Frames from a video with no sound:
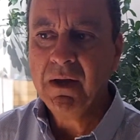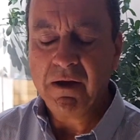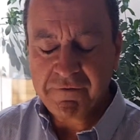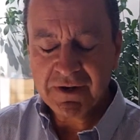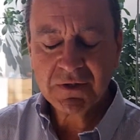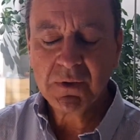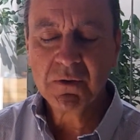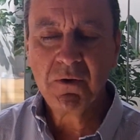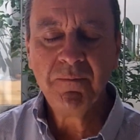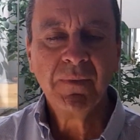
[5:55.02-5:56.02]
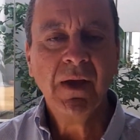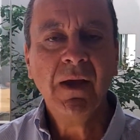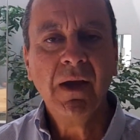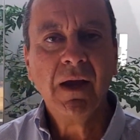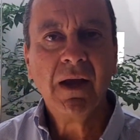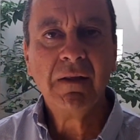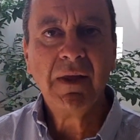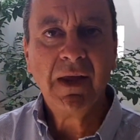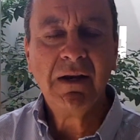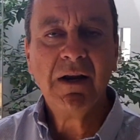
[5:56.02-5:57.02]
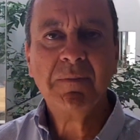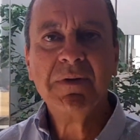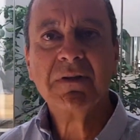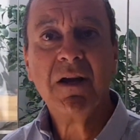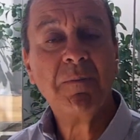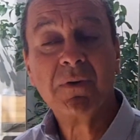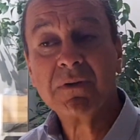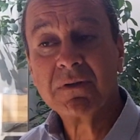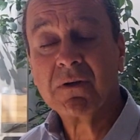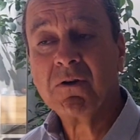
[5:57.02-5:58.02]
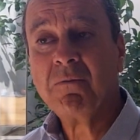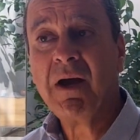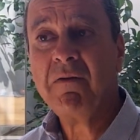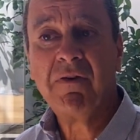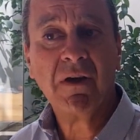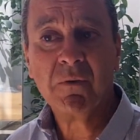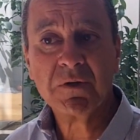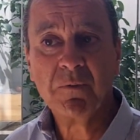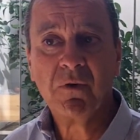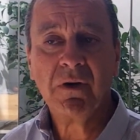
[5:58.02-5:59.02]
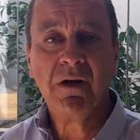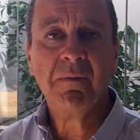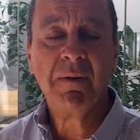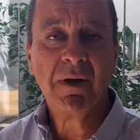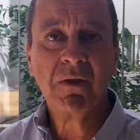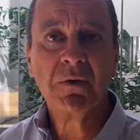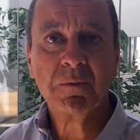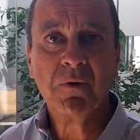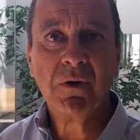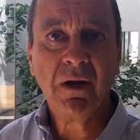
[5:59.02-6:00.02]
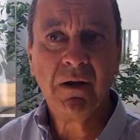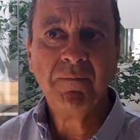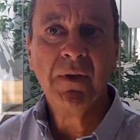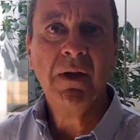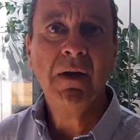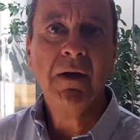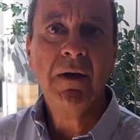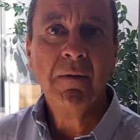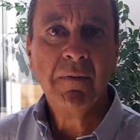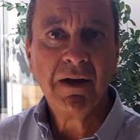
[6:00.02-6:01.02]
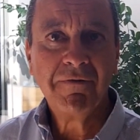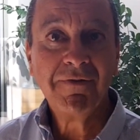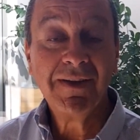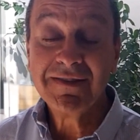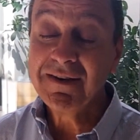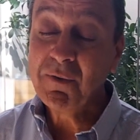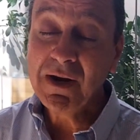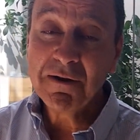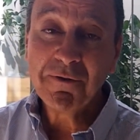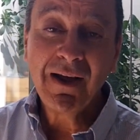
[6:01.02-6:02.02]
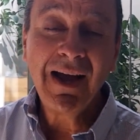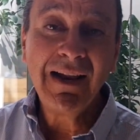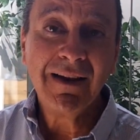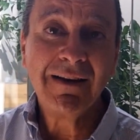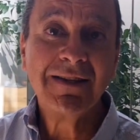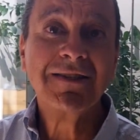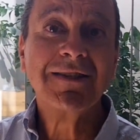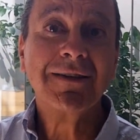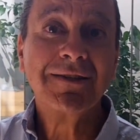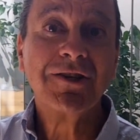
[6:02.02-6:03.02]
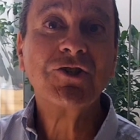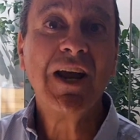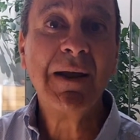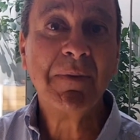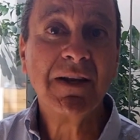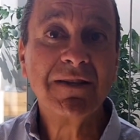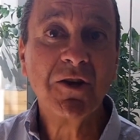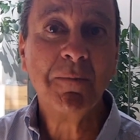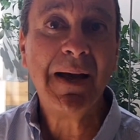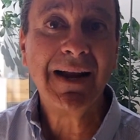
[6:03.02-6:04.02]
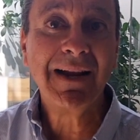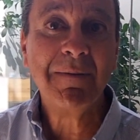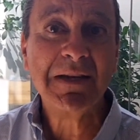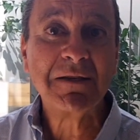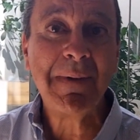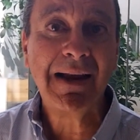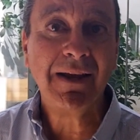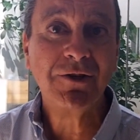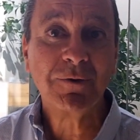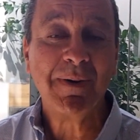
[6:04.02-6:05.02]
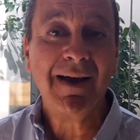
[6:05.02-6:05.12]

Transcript: uh, First World War, uh-huh. and they ended up in Cyprus. So my father was born here, my mother was born here. Beautiful place. I've, it's a wonderful island. It's uh-huh. shame that it's so badly mismanaged